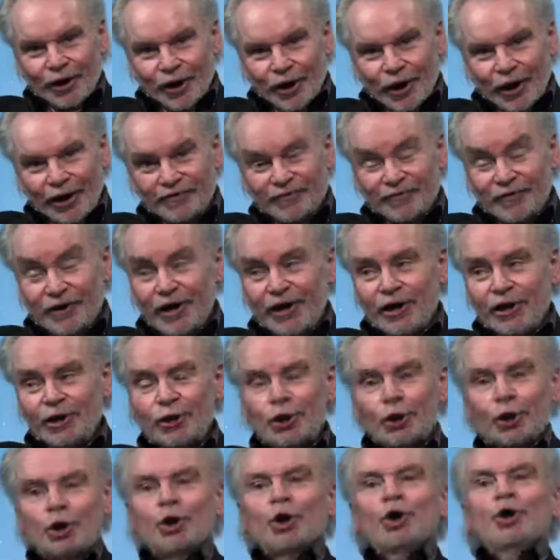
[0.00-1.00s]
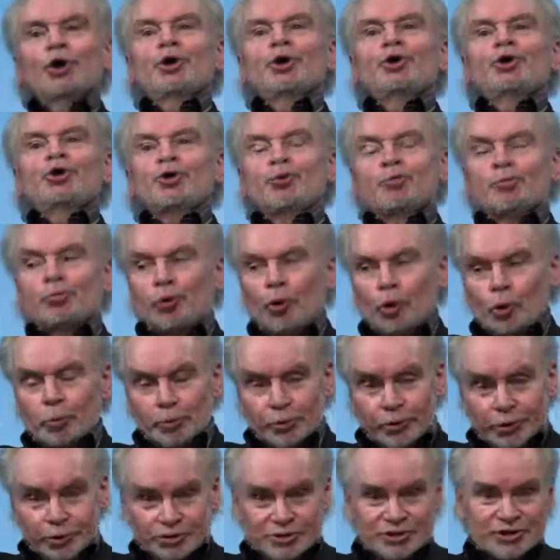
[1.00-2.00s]
I've kind of learned to
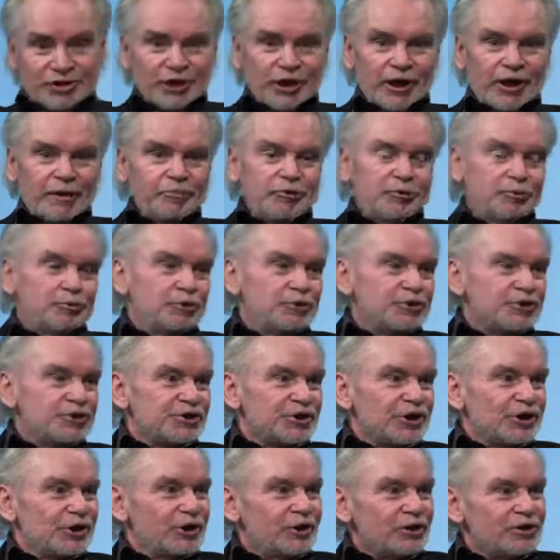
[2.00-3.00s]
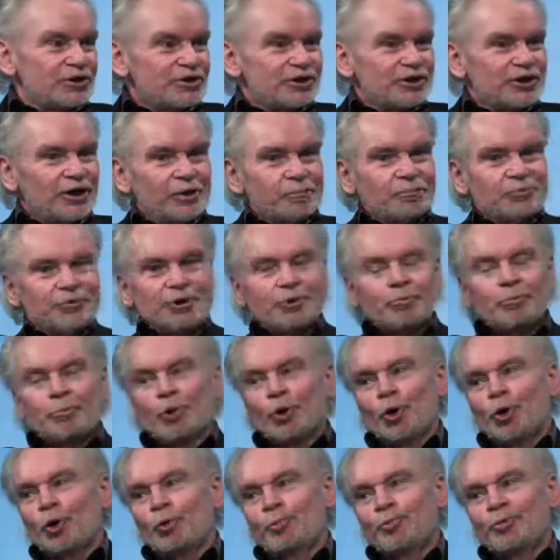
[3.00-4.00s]
propriocept, which is a concept in
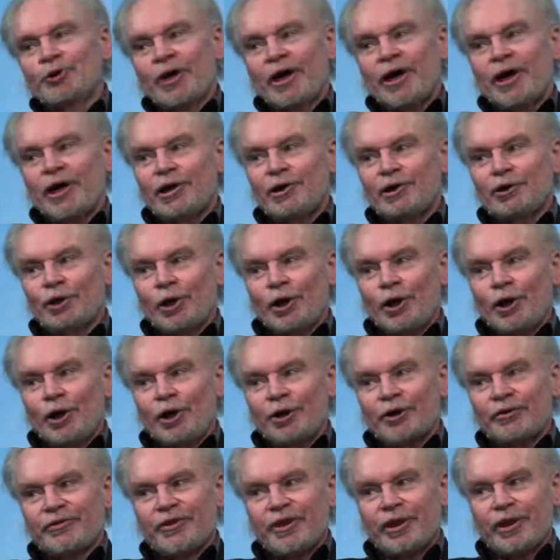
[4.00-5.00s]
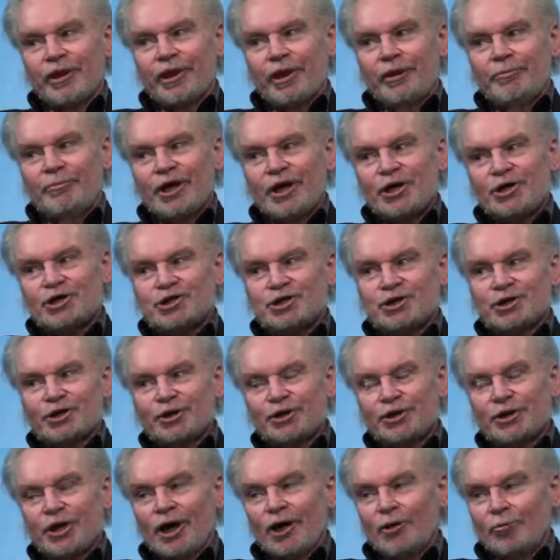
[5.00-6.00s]
Bohm dialogue that I
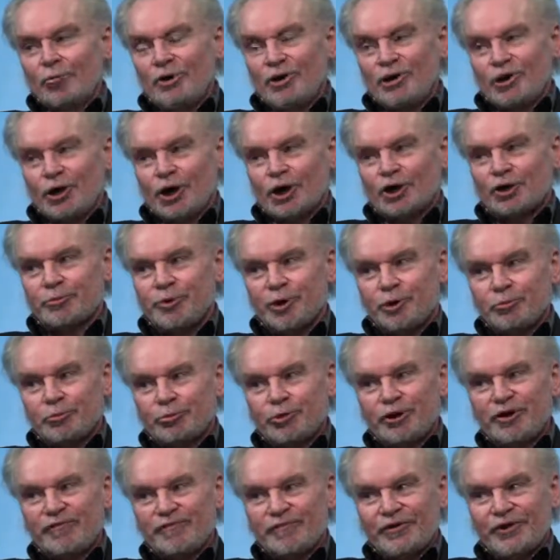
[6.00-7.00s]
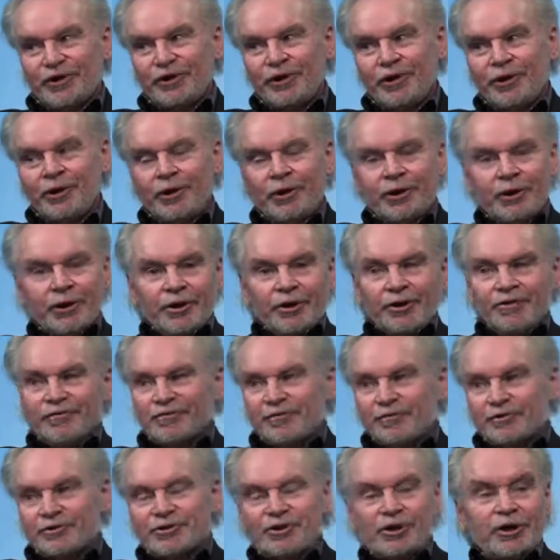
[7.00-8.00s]
mentioned, uh, we talked about briefly
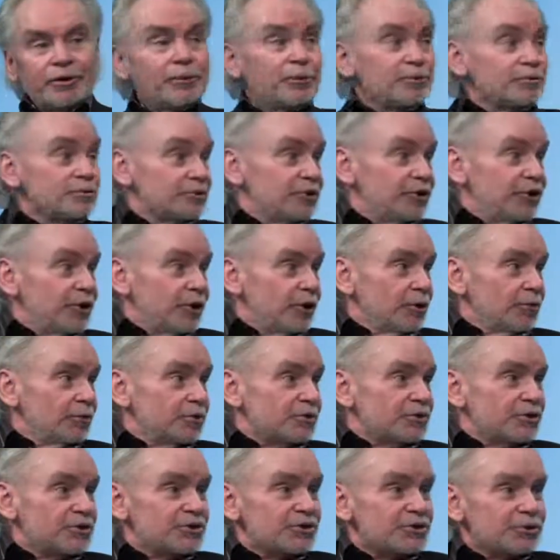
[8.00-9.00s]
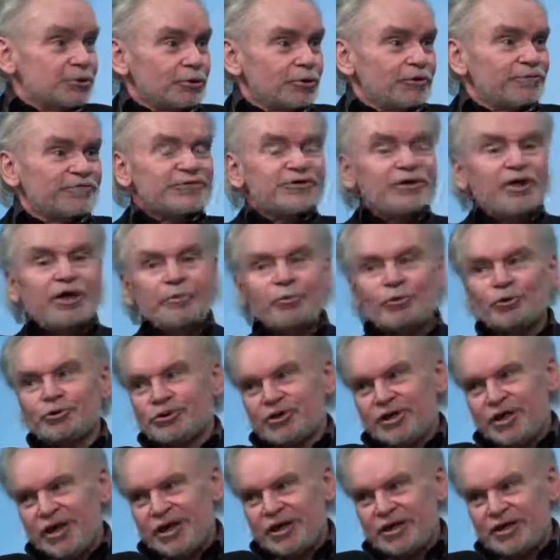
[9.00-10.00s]
first time I was here, which is sort of
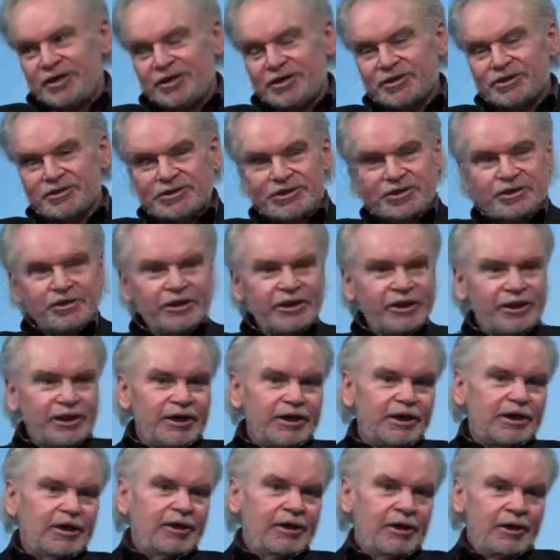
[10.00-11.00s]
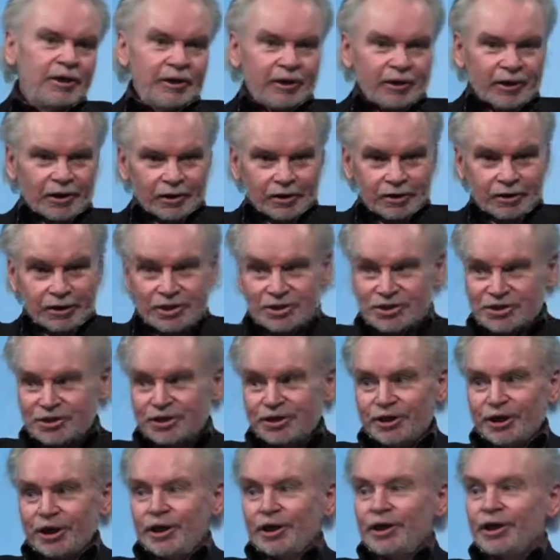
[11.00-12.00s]
simultaneously uh,
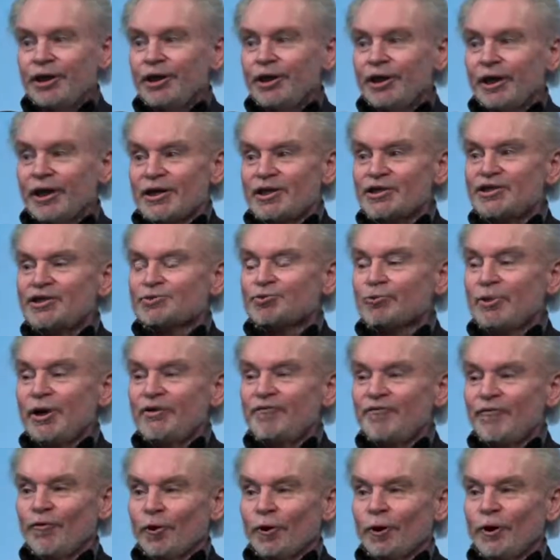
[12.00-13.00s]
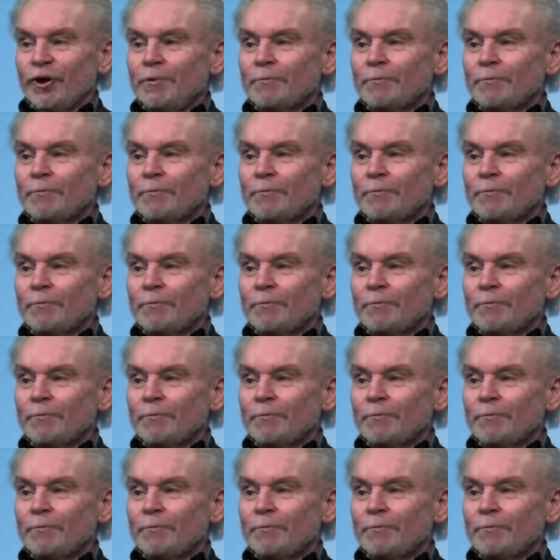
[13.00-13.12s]
listening. Wait, yes, we wait for it.